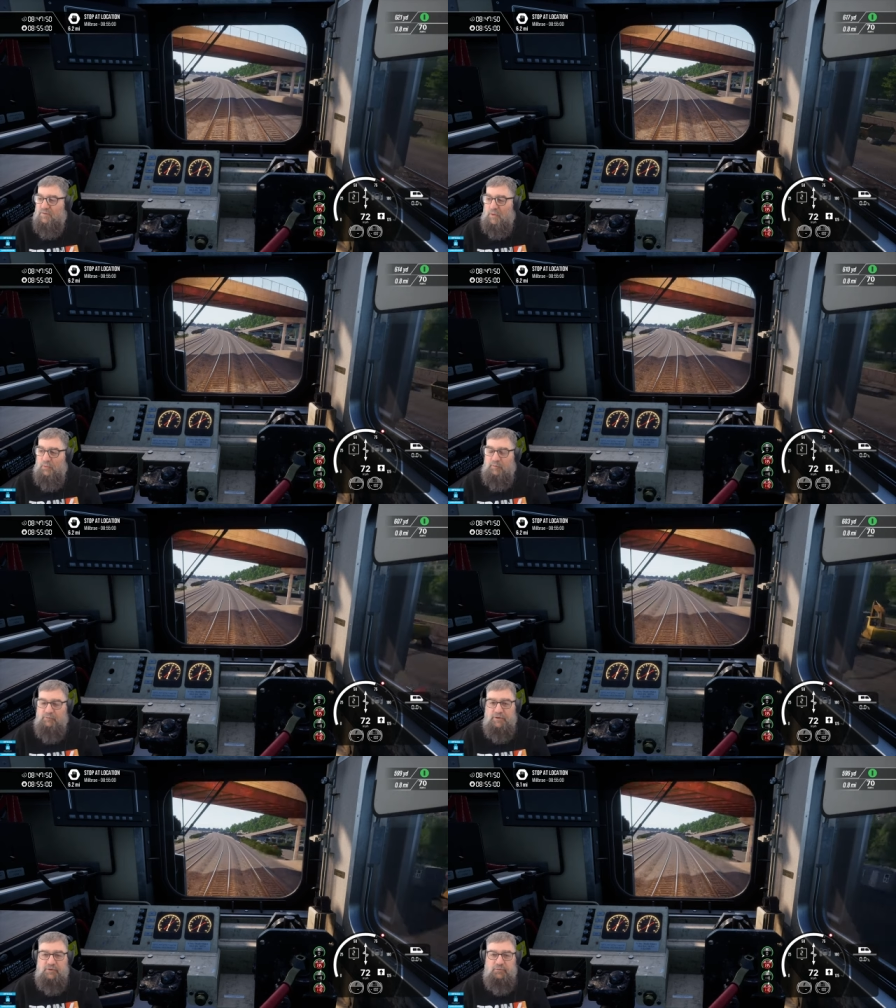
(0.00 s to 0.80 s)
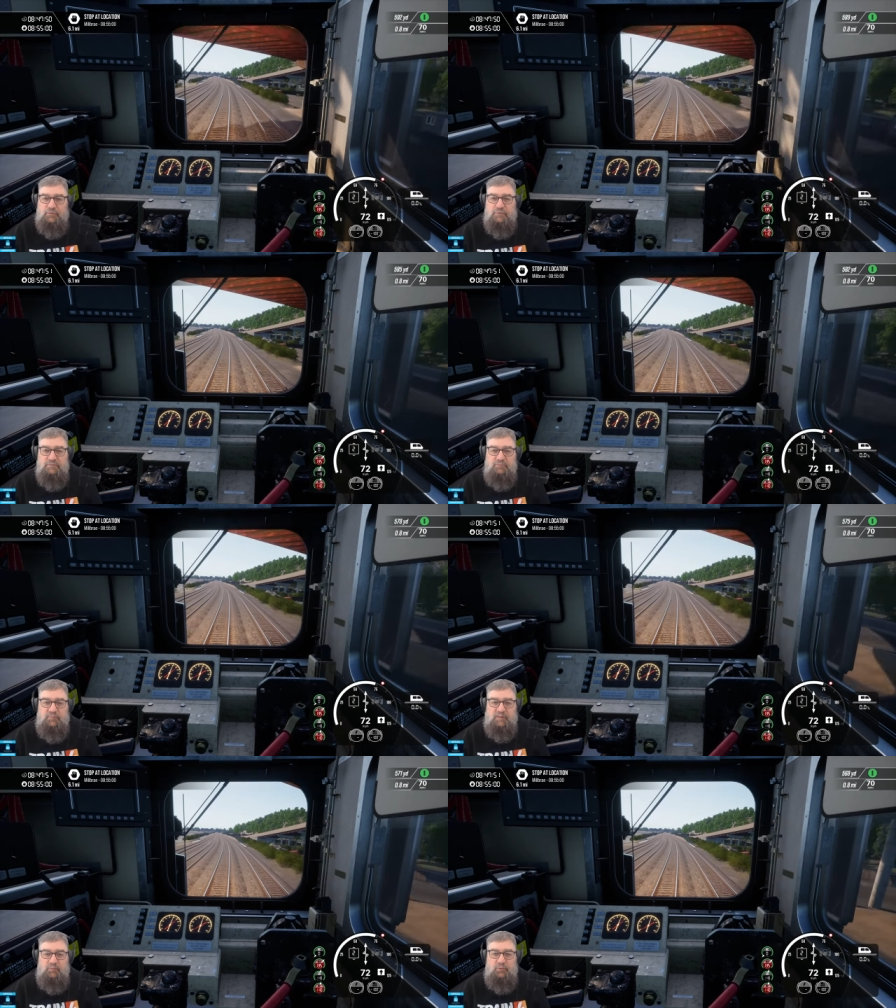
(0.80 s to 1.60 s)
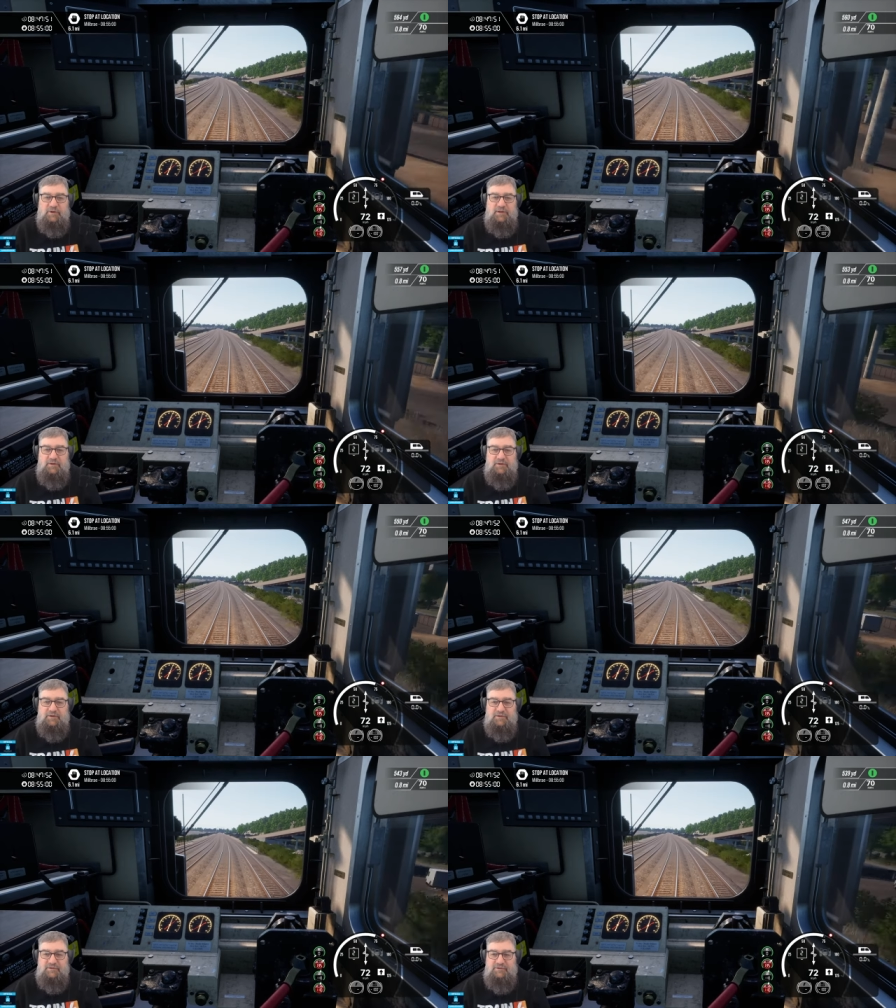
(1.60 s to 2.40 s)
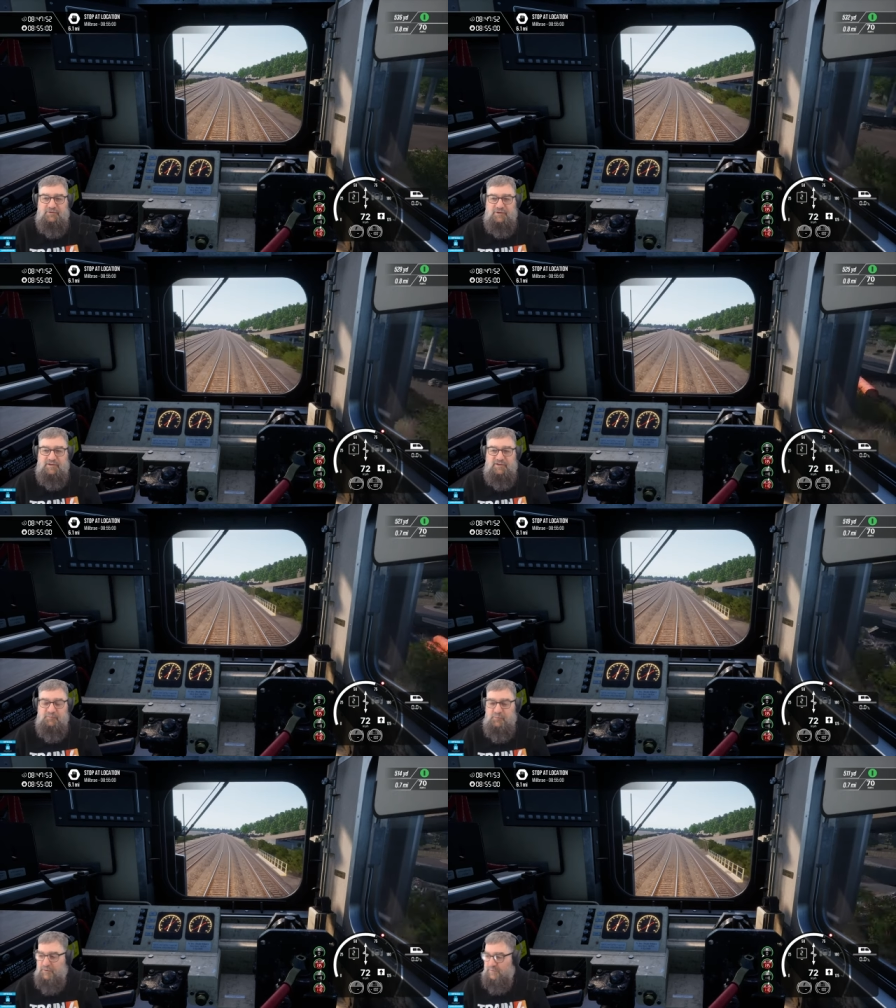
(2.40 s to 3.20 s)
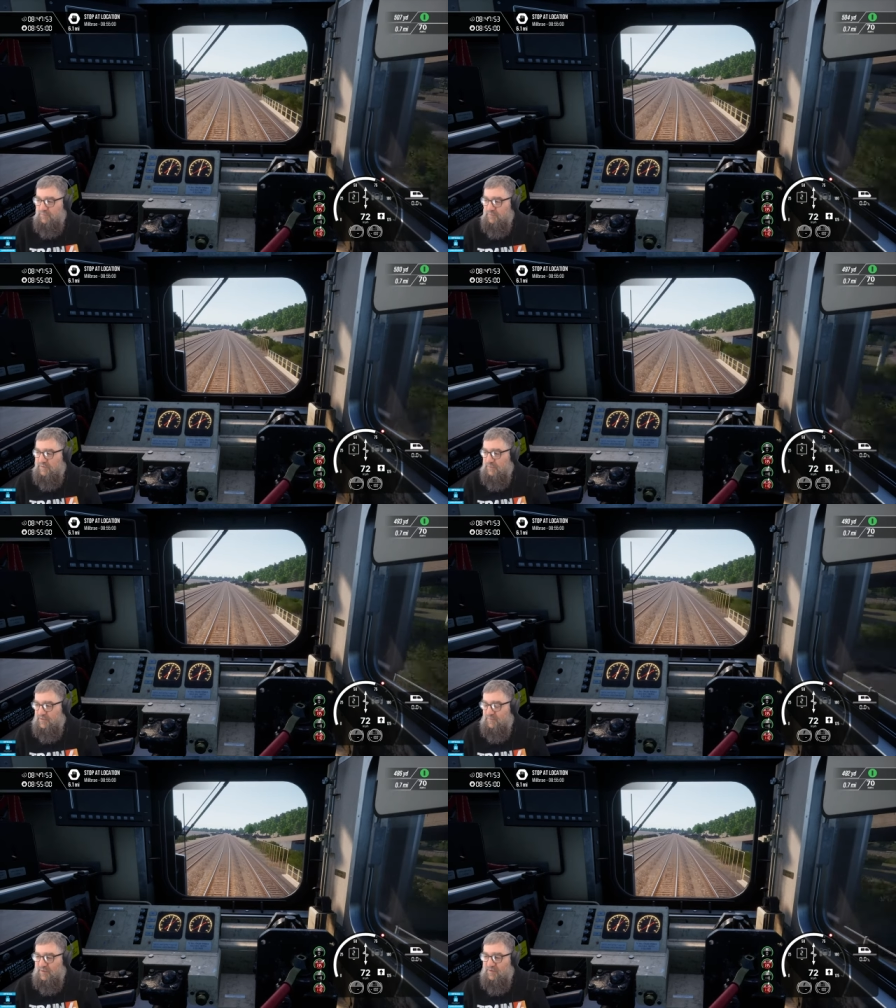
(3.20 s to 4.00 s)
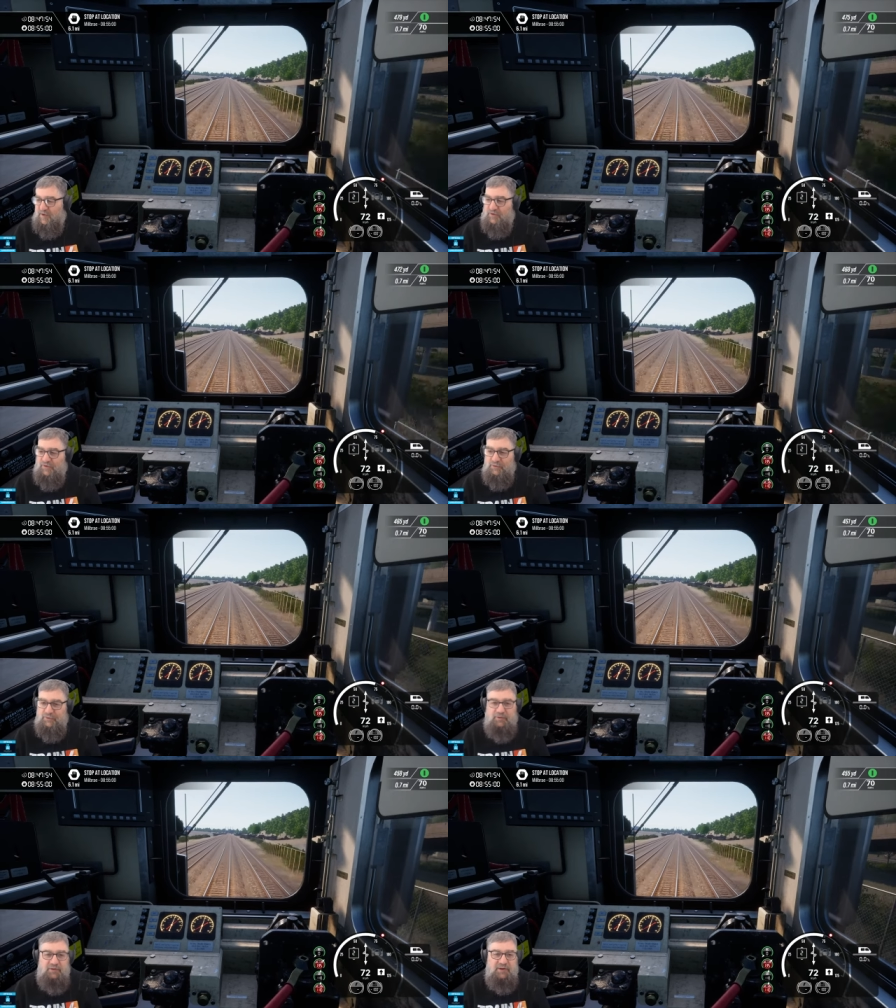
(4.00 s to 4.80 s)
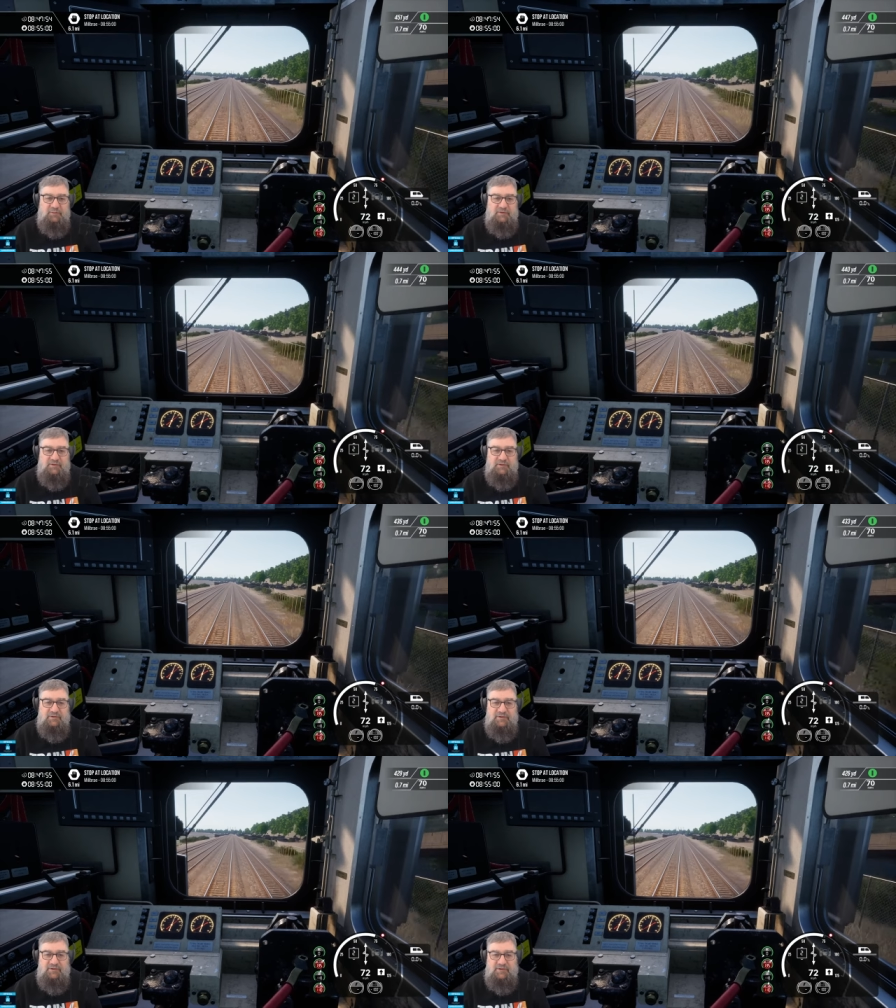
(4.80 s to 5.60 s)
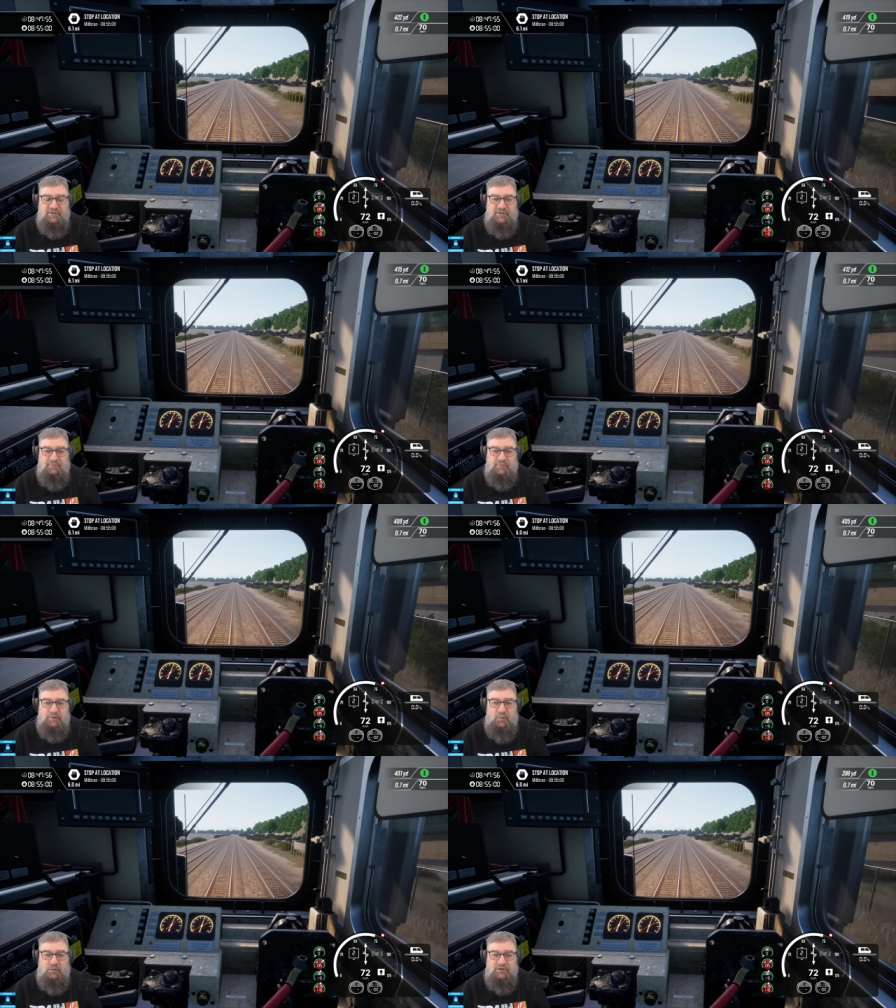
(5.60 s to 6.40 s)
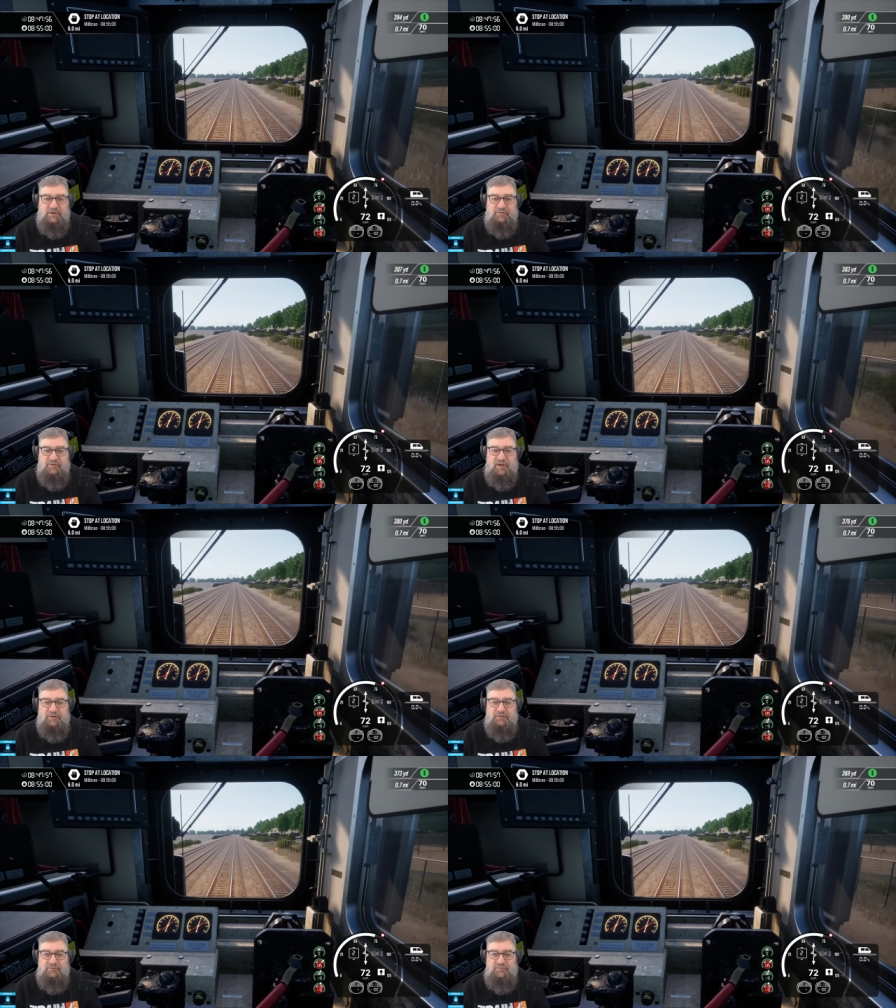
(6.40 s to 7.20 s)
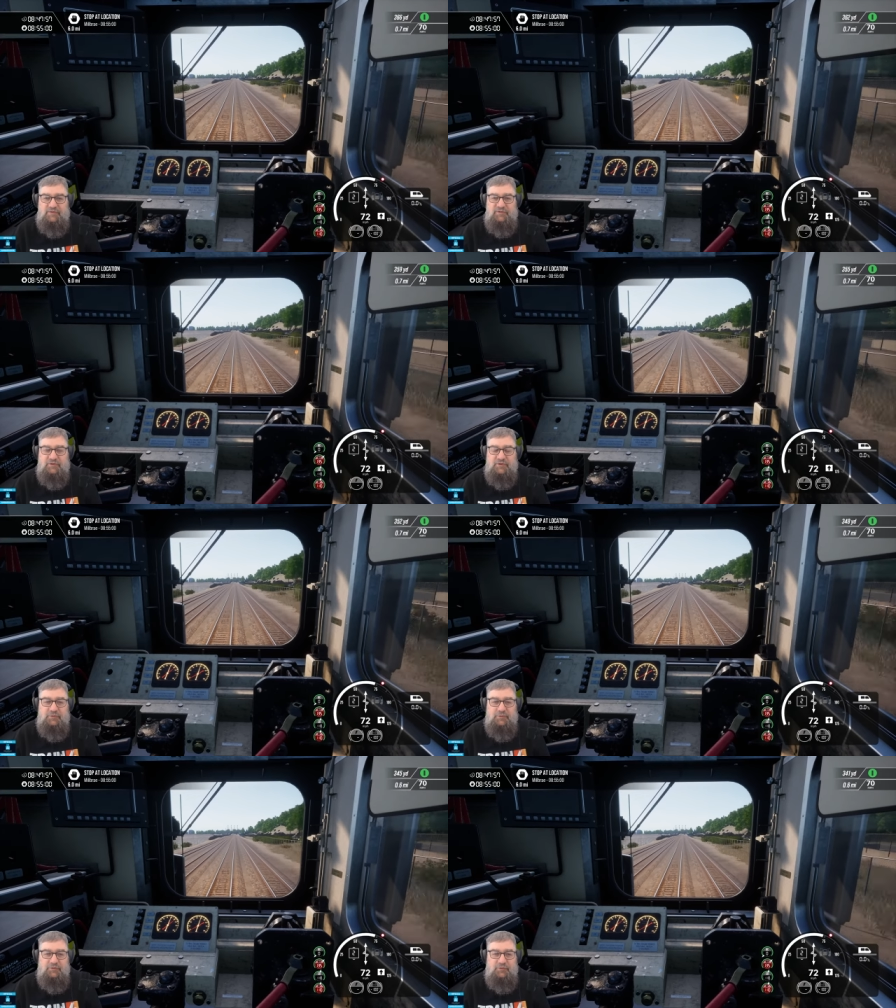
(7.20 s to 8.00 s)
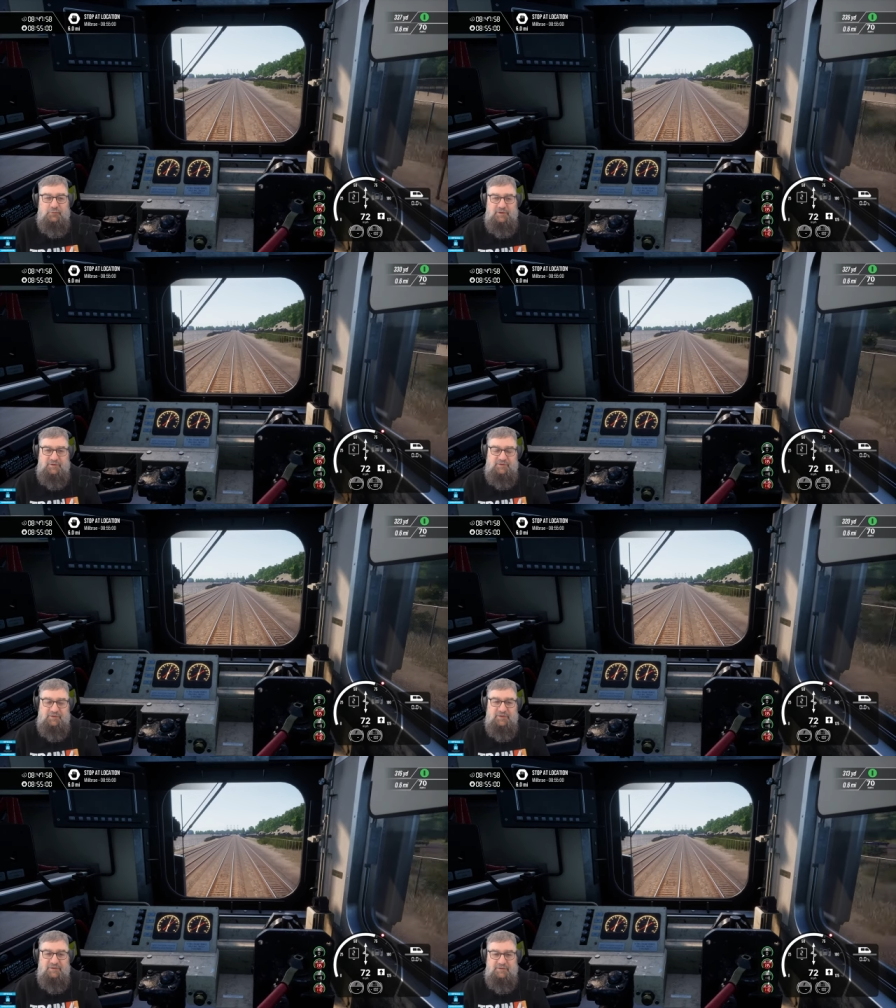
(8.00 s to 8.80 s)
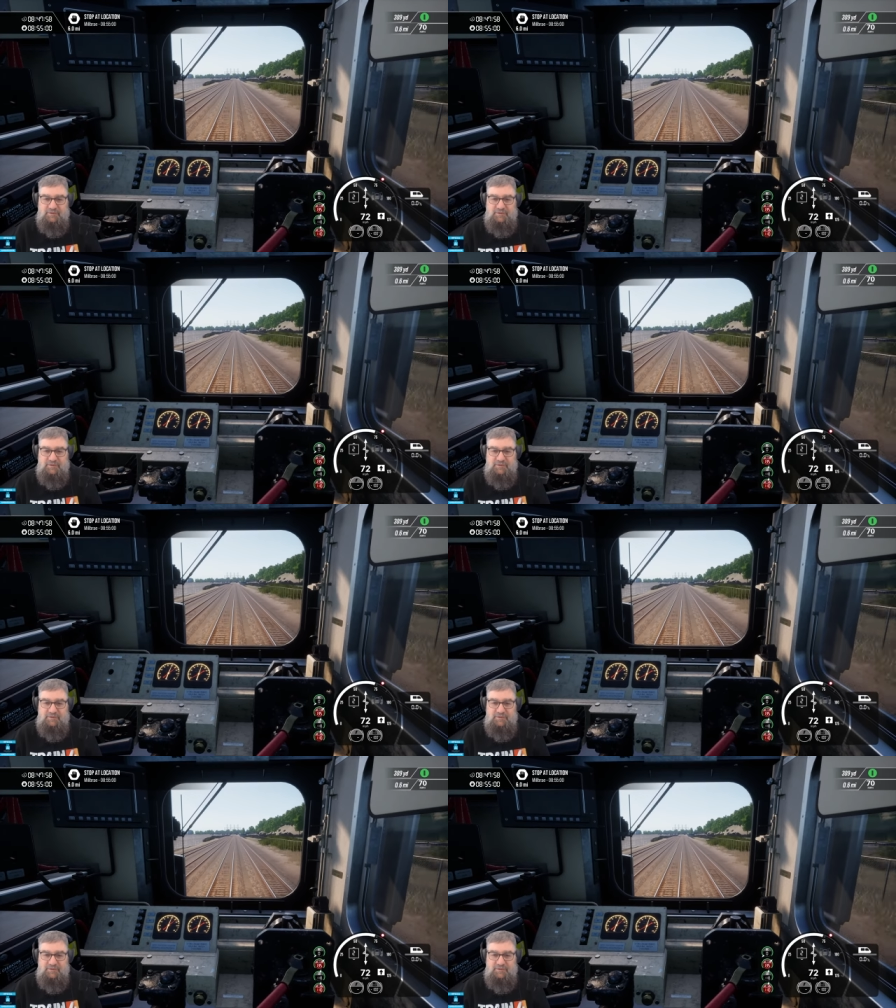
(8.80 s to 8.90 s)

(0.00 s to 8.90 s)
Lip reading: That would be really cool. Big Boy in Train Sim World would be quite spectacular, I think, with the different quality of sound and vision that you can do in this thing.